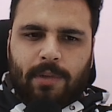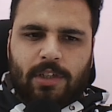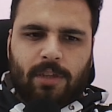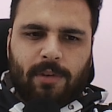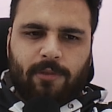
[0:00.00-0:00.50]

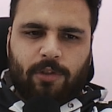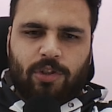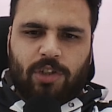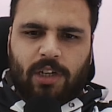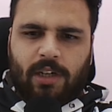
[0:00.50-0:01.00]
bishop before
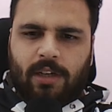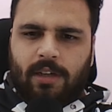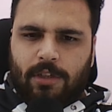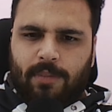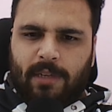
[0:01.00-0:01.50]
check,
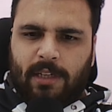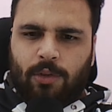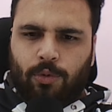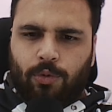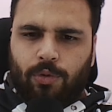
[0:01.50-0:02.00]
bishop
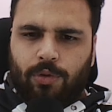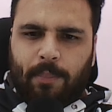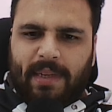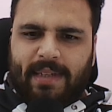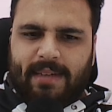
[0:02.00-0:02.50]
d2,
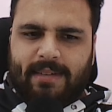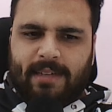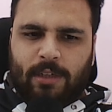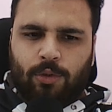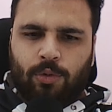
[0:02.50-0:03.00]
b takes
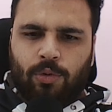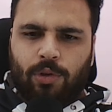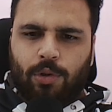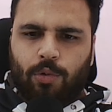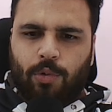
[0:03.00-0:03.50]
d2,
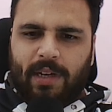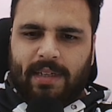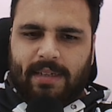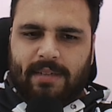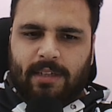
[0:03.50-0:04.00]

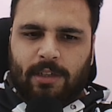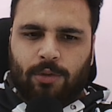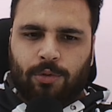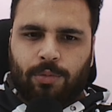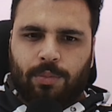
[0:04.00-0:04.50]
queen takes
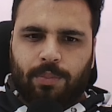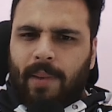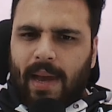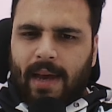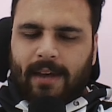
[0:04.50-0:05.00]
d2.
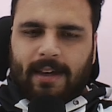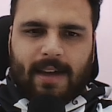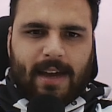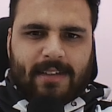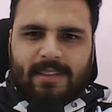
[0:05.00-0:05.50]
Black
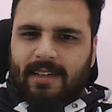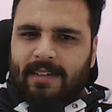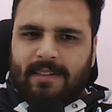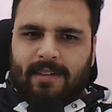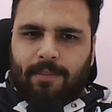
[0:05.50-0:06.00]

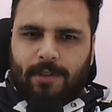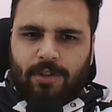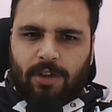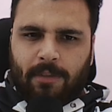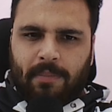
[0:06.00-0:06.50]
exchanges a
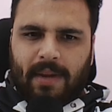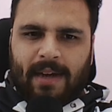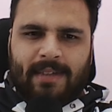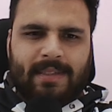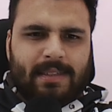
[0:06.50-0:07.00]
bishop
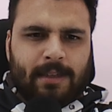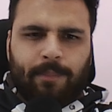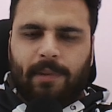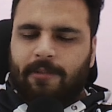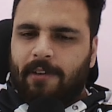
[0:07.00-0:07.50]
and
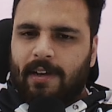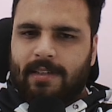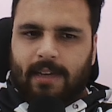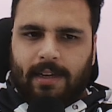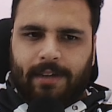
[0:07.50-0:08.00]

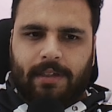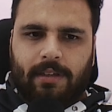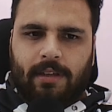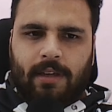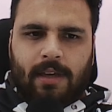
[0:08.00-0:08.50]
simplifies a little.